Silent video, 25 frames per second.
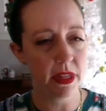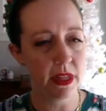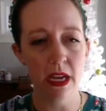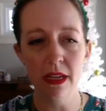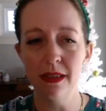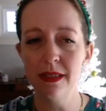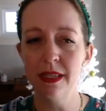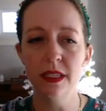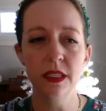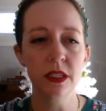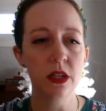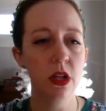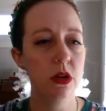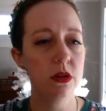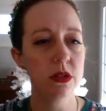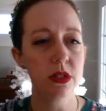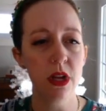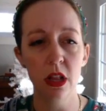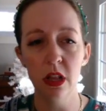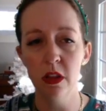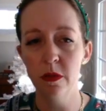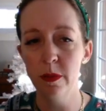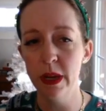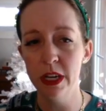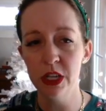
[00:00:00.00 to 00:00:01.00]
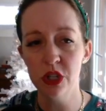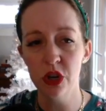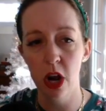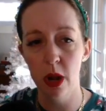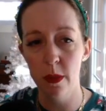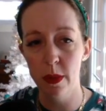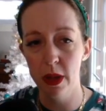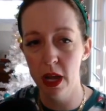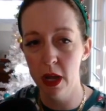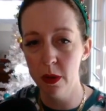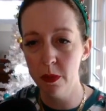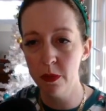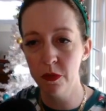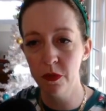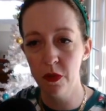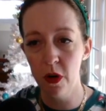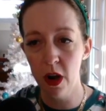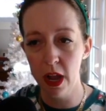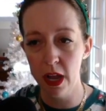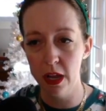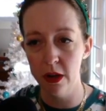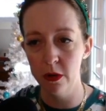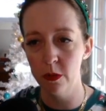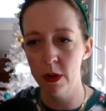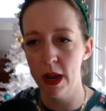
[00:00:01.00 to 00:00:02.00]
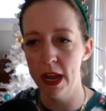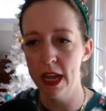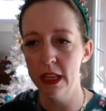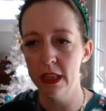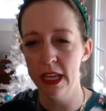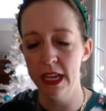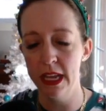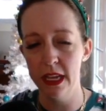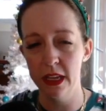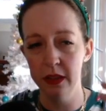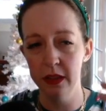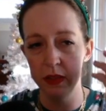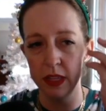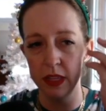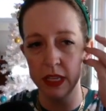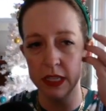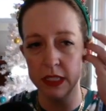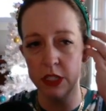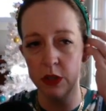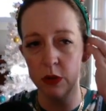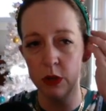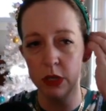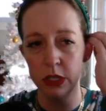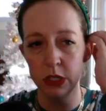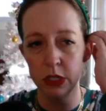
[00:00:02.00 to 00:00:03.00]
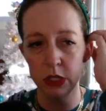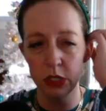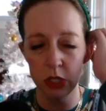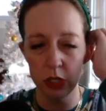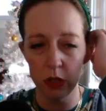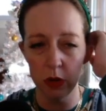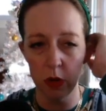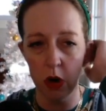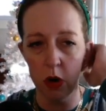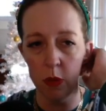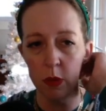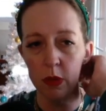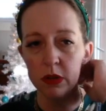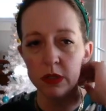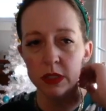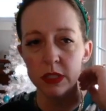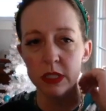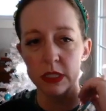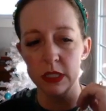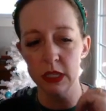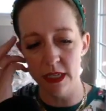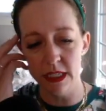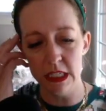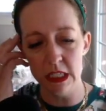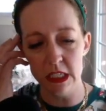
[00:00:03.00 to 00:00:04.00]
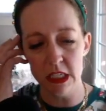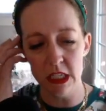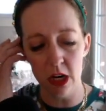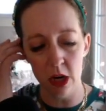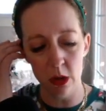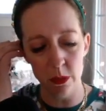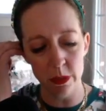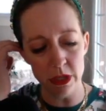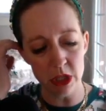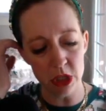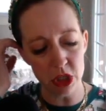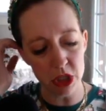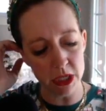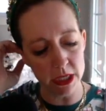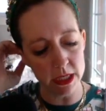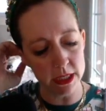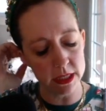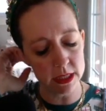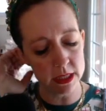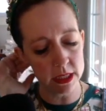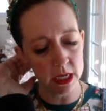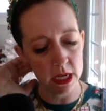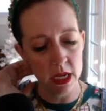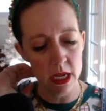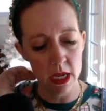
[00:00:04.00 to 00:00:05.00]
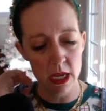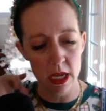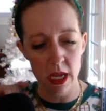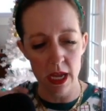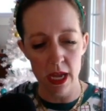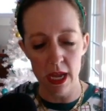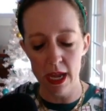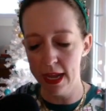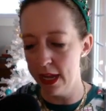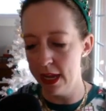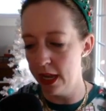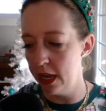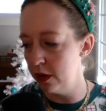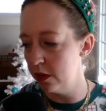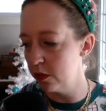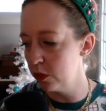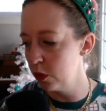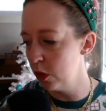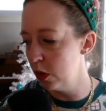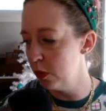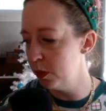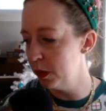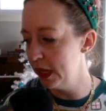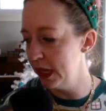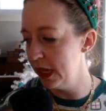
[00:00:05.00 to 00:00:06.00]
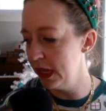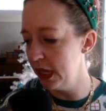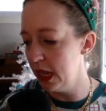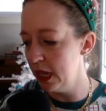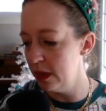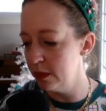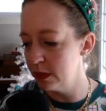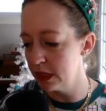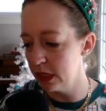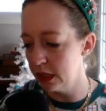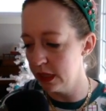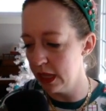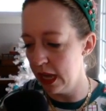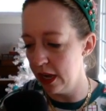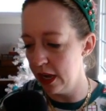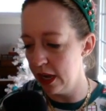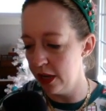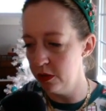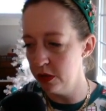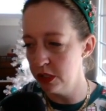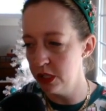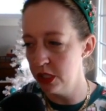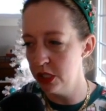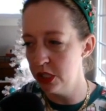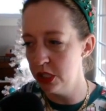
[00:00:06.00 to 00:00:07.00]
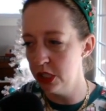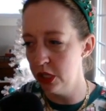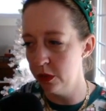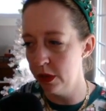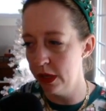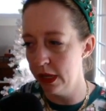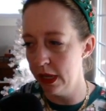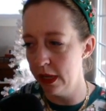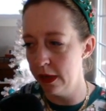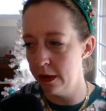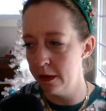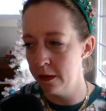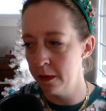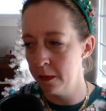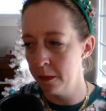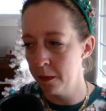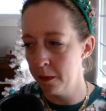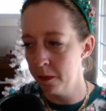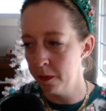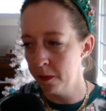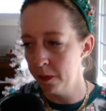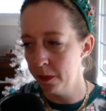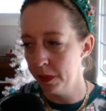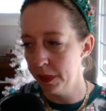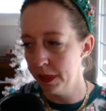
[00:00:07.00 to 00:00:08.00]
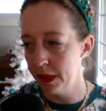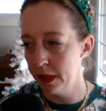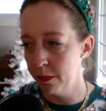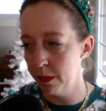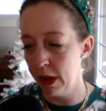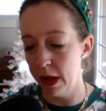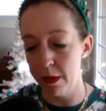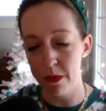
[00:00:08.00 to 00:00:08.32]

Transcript: disclose all of my trauma up front, right? Like this, you can do almost. TTRPGs and role-playing games allow you to do it by